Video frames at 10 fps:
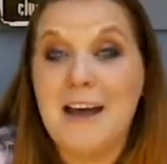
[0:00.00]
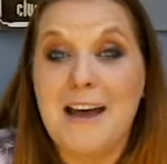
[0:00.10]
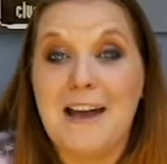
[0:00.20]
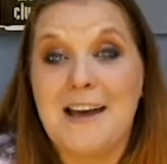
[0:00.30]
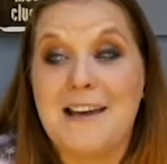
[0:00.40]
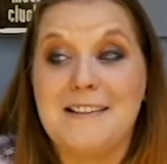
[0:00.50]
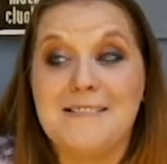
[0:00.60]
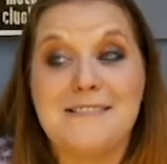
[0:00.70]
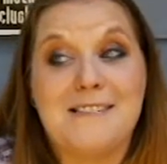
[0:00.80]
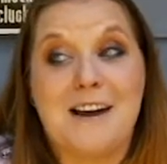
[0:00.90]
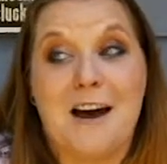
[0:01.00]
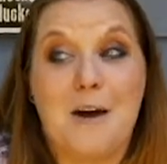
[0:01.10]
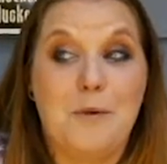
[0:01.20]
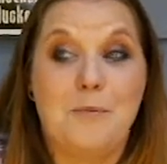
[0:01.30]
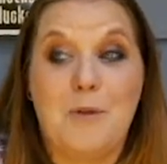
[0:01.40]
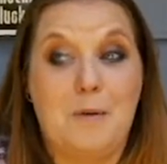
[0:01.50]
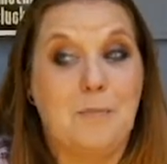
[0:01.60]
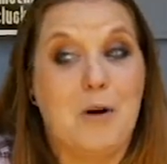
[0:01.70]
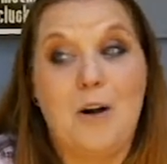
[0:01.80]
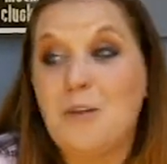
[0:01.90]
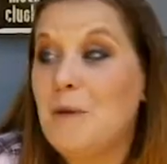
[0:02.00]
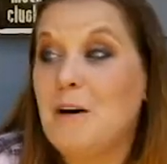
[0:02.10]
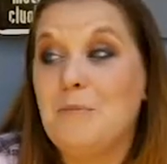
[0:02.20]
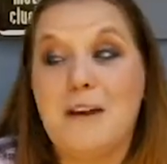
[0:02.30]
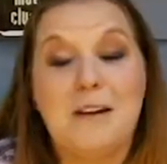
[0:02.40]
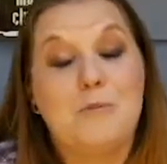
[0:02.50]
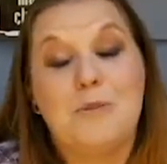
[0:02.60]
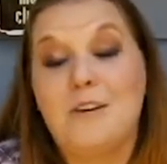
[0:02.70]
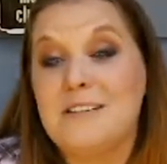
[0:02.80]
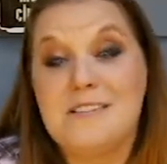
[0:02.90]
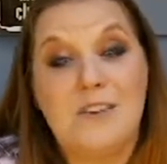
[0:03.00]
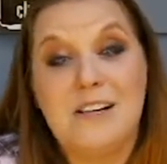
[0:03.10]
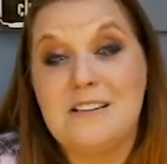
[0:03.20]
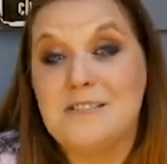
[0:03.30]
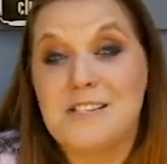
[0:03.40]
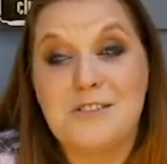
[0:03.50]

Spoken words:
And I am all about making more of these videos.